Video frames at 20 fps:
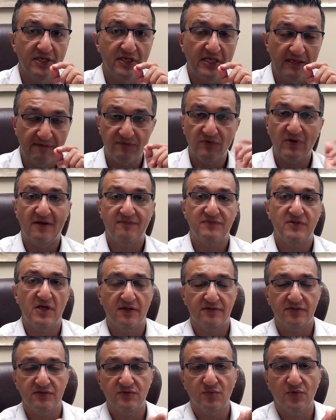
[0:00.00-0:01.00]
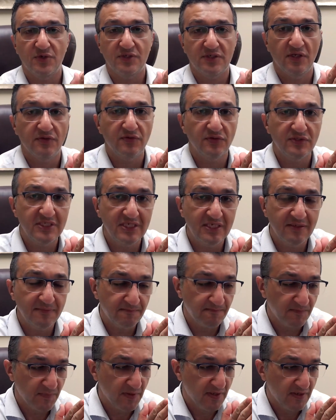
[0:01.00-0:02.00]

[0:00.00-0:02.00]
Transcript: If you have doctors working on your team,